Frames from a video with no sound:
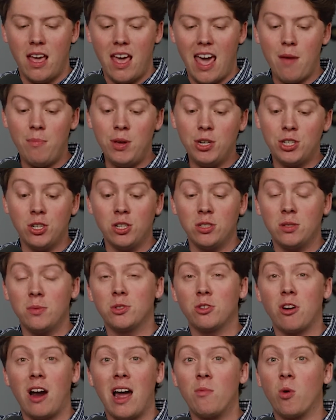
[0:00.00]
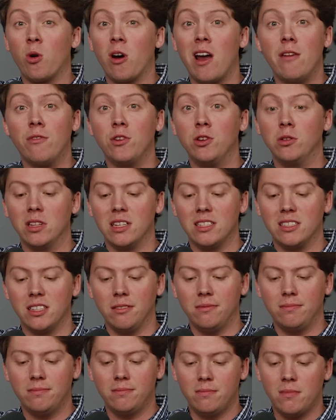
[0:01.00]
and be sure to subscribe wherever you
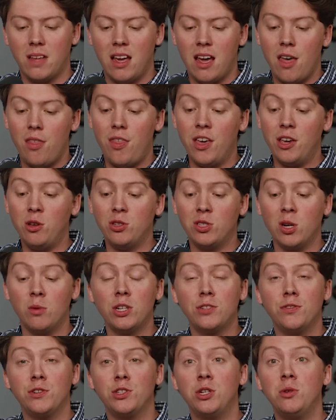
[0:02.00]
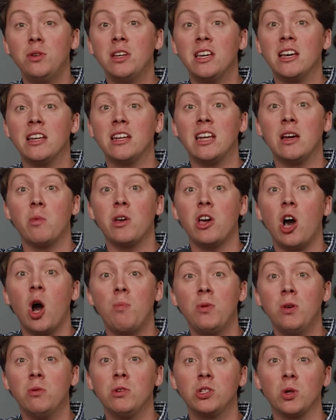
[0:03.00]
listen. Thank you so much for tuning in, and we
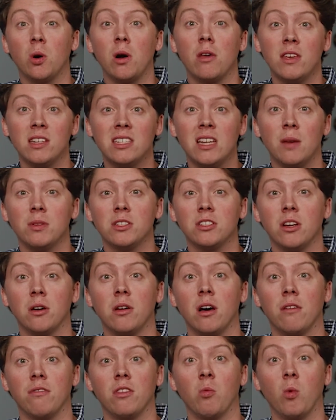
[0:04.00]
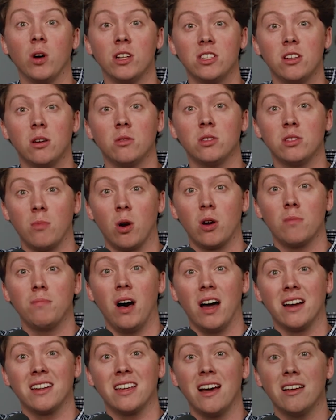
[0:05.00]
hope you enjoy this episode of the What's So
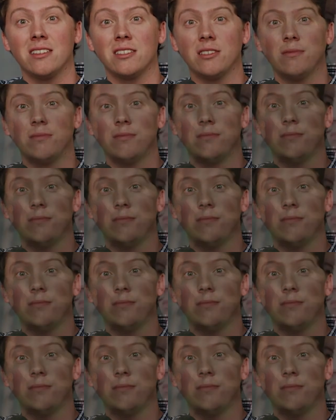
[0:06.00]
Smart podcast.